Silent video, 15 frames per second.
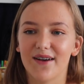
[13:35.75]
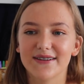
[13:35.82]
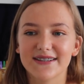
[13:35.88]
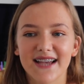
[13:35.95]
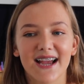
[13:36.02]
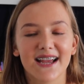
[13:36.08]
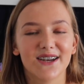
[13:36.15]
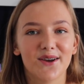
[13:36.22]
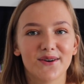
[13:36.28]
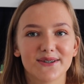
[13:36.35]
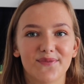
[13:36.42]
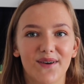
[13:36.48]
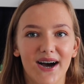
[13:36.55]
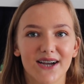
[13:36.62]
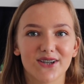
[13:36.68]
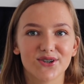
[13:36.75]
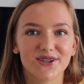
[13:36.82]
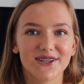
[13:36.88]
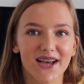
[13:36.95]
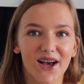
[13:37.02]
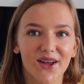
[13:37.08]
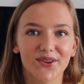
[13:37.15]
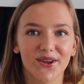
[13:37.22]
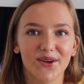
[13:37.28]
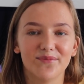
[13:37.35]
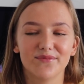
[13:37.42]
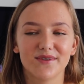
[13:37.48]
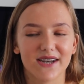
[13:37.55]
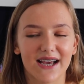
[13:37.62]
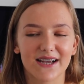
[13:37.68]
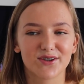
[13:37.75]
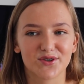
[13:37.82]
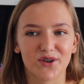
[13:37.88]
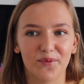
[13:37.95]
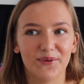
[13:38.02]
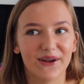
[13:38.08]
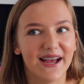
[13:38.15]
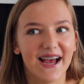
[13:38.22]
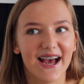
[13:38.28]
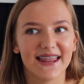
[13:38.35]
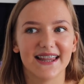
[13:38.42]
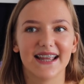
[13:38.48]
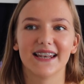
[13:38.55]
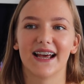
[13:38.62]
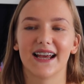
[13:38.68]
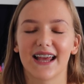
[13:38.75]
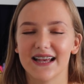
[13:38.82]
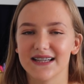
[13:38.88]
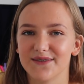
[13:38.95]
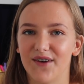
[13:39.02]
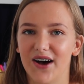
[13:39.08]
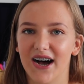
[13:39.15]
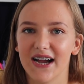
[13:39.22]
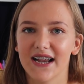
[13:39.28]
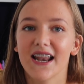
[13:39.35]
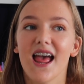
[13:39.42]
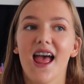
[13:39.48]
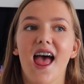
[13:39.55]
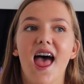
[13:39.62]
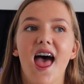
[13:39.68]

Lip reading: I was like, no, it's fine, just tell them to like stop it and then like it's fine.